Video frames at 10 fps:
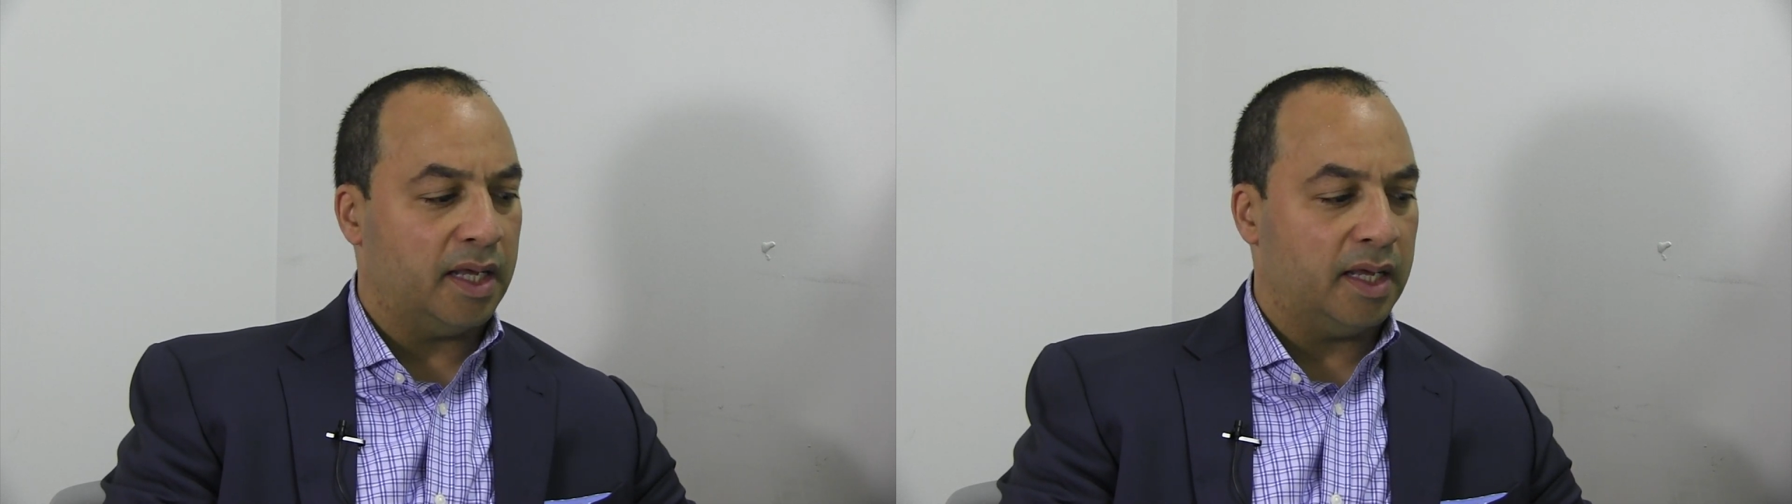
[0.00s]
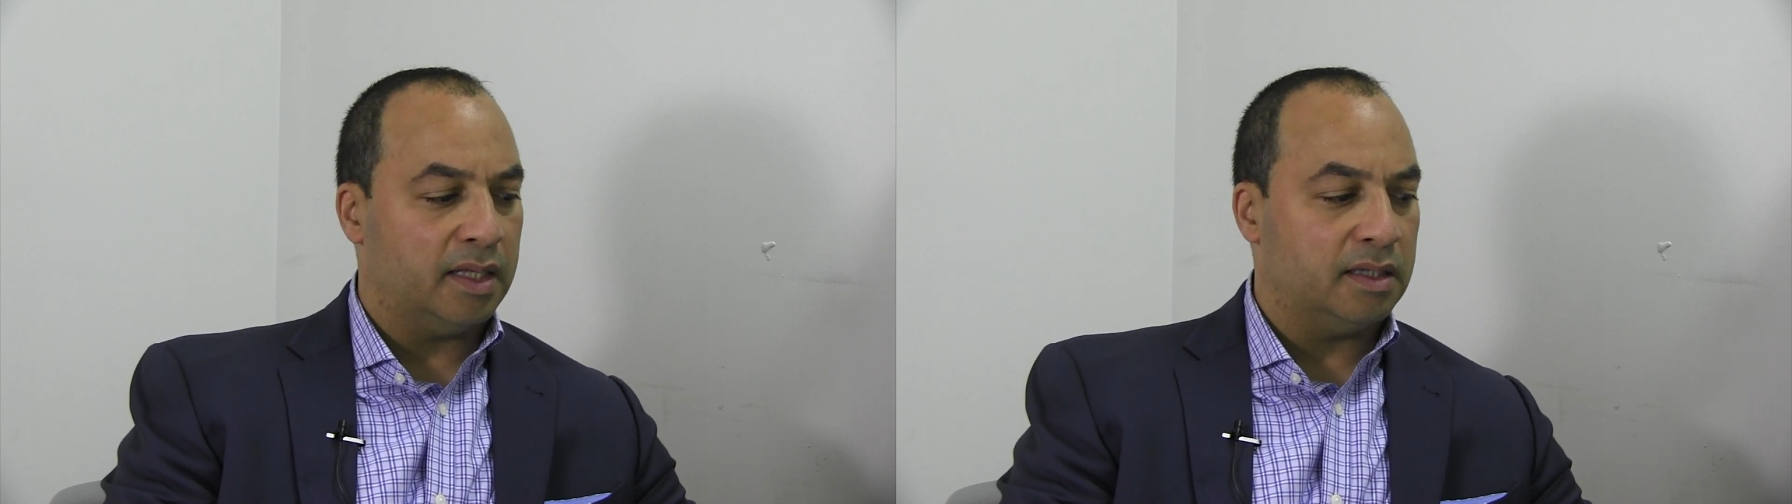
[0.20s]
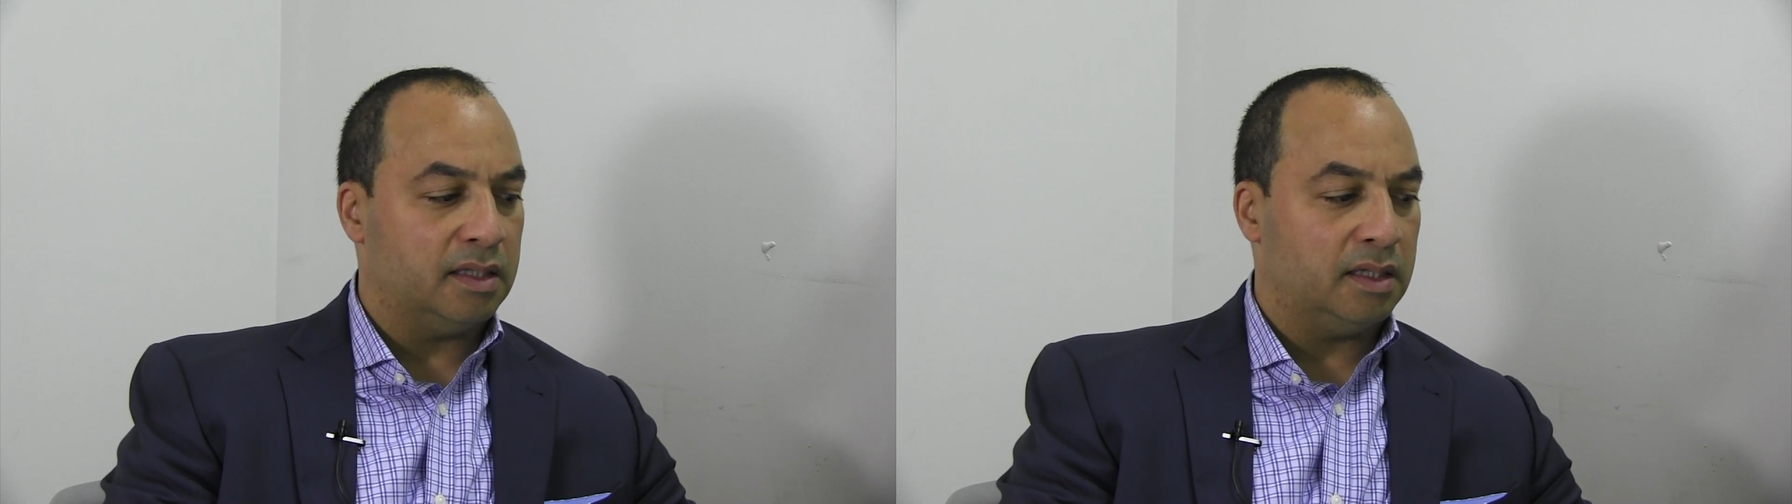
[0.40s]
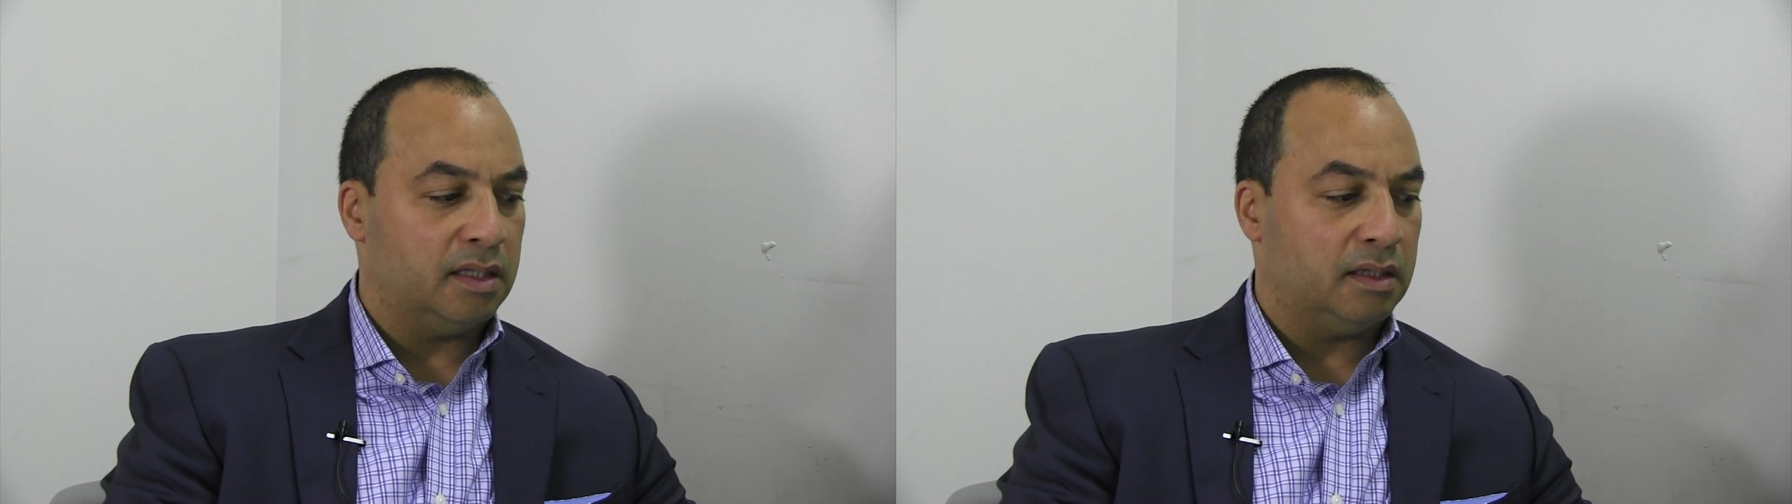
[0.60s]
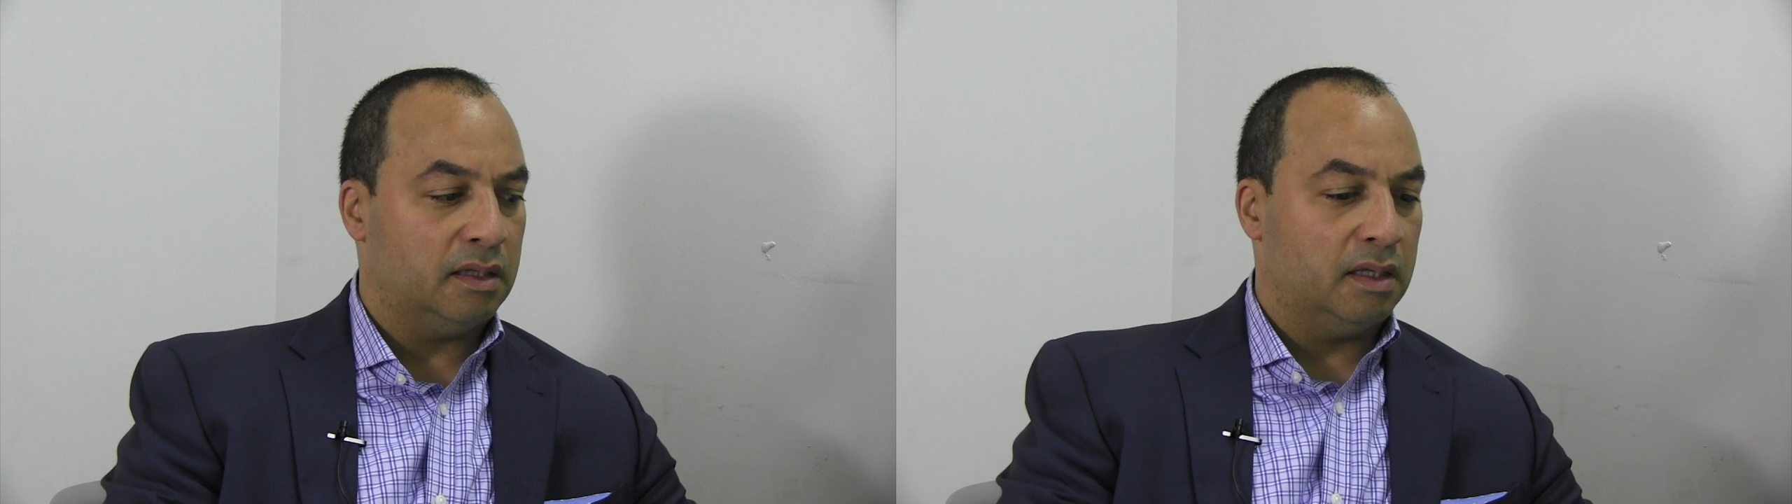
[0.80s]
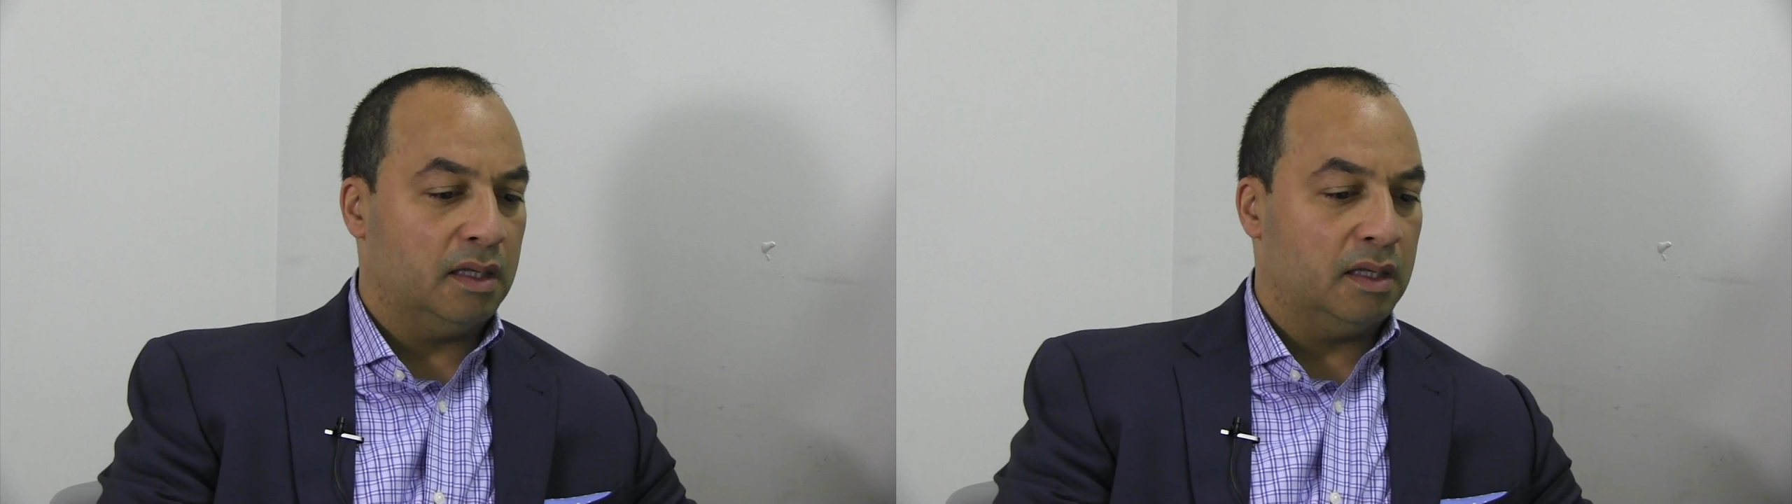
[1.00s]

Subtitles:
and the